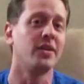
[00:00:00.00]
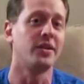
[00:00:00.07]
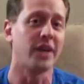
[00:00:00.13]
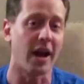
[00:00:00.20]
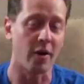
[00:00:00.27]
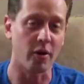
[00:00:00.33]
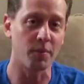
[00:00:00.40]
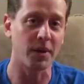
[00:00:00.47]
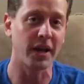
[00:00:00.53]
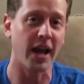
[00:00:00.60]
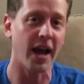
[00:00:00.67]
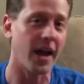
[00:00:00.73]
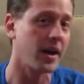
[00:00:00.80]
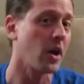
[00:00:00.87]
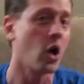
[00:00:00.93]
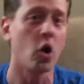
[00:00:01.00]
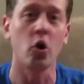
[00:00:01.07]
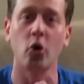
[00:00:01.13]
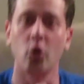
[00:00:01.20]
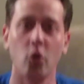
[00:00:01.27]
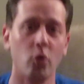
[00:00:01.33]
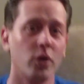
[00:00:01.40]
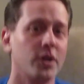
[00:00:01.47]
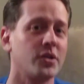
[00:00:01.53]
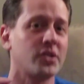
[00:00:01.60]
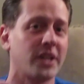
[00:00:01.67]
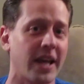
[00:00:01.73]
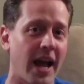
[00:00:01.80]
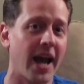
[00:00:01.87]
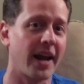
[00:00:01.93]
Darren McGann,
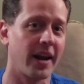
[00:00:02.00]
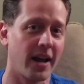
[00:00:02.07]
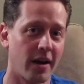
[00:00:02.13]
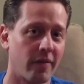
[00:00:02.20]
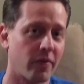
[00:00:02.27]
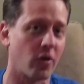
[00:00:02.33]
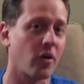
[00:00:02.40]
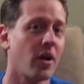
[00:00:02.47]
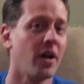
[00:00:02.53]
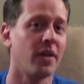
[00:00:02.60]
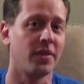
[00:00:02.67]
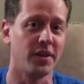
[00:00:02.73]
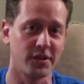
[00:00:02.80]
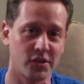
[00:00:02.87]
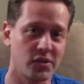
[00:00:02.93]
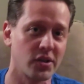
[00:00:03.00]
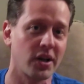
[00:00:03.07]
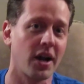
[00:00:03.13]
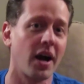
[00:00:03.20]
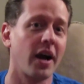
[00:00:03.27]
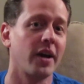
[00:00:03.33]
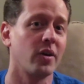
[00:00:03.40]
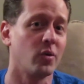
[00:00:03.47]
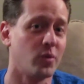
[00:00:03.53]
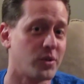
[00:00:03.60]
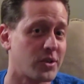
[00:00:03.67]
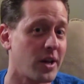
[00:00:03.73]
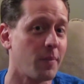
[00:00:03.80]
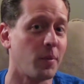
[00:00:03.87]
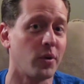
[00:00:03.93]
coolest cat ever. This is a guy who
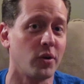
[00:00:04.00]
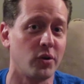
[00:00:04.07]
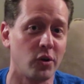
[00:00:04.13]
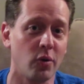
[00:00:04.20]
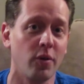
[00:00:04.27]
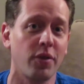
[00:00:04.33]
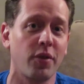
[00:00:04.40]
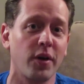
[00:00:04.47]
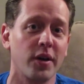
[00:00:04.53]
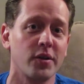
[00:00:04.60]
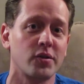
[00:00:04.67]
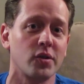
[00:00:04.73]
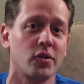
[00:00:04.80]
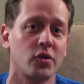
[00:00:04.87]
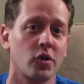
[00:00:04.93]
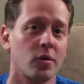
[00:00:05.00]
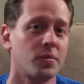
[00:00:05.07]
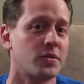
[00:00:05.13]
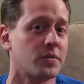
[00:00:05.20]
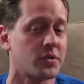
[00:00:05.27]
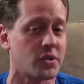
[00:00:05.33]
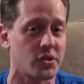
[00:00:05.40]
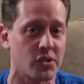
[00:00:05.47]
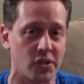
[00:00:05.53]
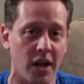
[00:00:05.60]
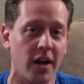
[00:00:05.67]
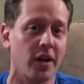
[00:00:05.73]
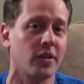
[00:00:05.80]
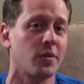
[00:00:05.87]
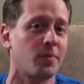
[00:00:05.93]
is able to do things in terms of
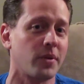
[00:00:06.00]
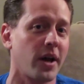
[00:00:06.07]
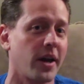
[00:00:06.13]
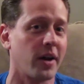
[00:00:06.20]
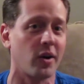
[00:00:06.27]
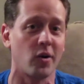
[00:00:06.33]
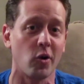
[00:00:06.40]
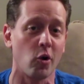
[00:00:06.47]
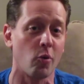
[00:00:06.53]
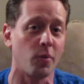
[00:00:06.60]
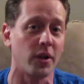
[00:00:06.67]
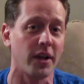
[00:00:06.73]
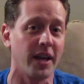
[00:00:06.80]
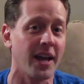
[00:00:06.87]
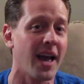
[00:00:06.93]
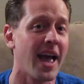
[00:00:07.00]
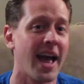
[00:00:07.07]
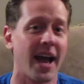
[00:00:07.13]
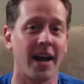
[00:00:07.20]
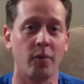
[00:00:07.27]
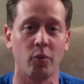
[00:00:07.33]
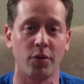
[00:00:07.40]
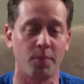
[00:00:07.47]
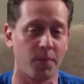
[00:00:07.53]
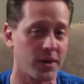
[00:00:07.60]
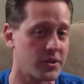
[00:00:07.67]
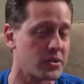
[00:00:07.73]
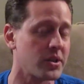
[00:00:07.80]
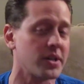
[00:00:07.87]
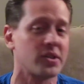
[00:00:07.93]
sustaining the planet globally and with
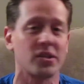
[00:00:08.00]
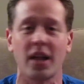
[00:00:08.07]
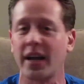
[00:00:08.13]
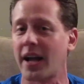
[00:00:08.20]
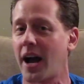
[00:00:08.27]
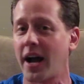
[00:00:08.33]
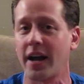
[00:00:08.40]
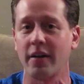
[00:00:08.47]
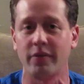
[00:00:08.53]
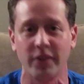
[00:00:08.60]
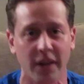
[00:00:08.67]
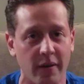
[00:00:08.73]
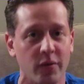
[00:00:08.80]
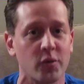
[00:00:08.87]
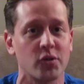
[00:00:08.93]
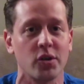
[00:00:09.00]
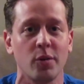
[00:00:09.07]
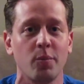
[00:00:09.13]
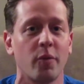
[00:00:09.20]
business like I have never seen